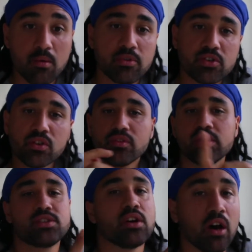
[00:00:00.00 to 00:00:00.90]
But during
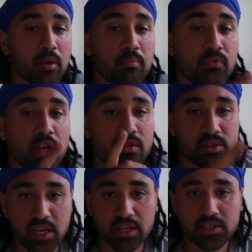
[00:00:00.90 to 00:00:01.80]
this time, the
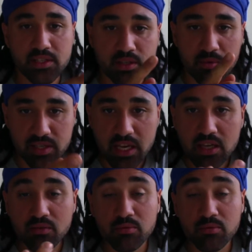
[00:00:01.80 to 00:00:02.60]
taxes that were taken